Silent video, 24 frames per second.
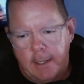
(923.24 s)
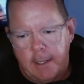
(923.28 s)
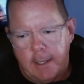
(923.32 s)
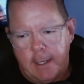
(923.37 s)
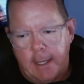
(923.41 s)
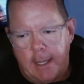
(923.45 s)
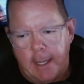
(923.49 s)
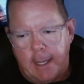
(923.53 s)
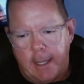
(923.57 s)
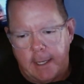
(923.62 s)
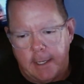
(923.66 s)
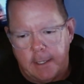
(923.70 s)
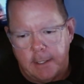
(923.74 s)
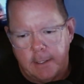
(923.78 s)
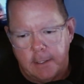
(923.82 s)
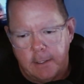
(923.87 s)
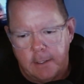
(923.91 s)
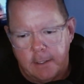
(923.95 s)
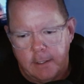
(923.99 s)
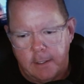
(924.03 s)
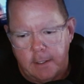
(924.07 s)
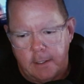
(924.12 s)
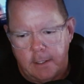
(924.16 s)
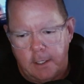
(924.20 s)
and
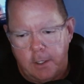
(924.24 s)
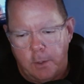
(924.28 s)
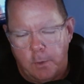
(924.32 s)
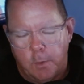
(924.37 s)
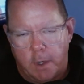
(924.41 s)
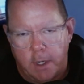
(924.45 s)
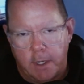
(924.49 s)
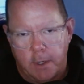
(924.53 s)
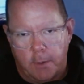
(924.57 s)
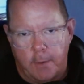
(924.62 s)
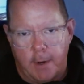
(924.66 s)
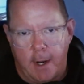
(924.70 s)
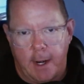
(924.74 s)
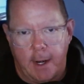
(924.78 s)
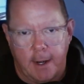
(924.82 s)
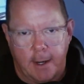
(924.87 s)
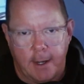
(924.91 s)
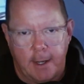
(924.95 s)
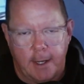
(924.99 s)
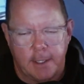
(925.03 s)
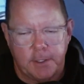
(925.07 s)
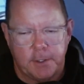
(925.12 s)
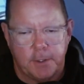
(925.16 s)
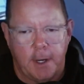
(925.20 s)
you want to write a
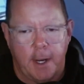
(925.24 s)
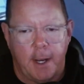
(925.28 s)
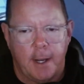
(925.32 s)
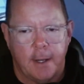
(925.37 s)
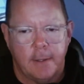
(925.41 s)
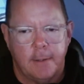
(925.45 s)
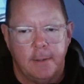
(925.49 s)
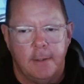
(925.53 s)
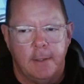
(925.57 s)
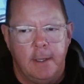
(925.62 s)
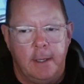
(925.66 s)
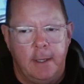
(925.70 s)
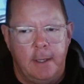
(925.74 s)
contract.